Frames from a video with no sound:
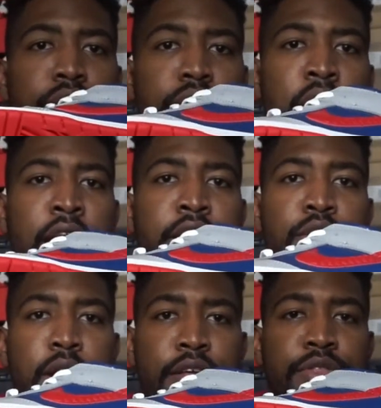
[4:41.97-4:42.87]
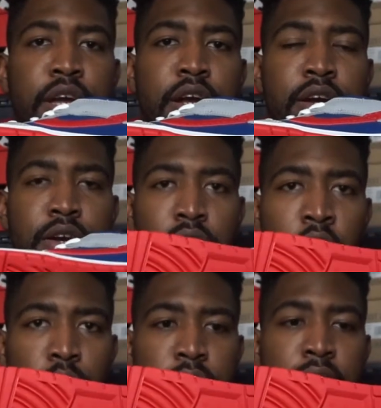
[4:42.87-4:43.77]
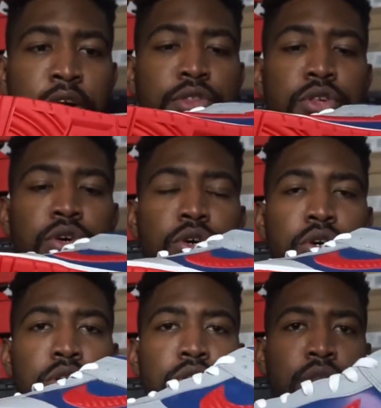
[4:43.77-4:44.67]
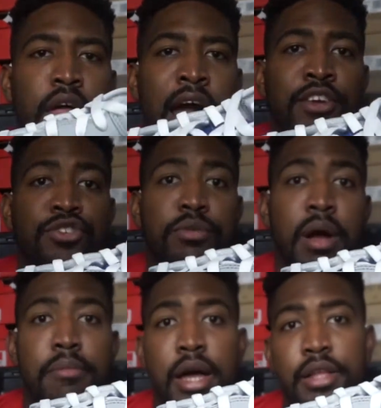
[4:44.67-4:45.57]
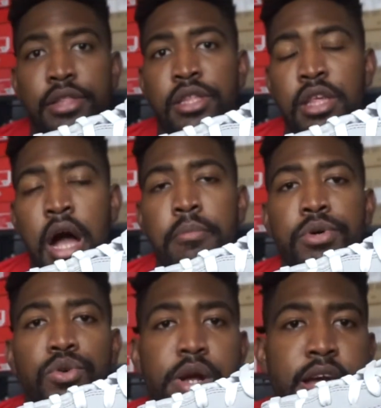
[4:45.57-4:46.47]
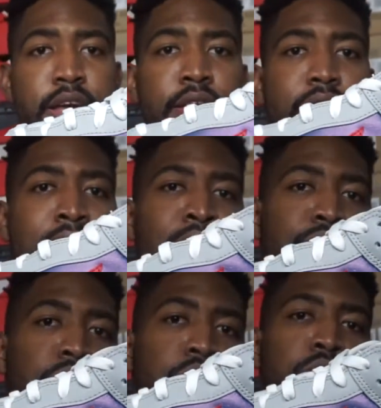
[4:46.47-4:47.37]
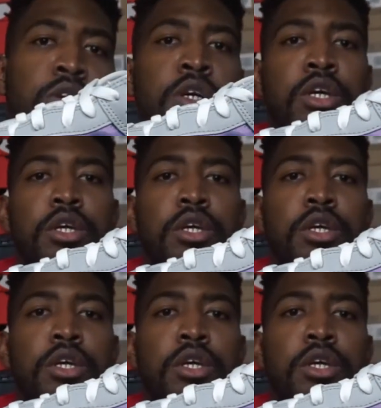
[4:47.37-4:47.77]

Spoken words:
Nike right there, all red outsole, actually my bad, Samba red outsole.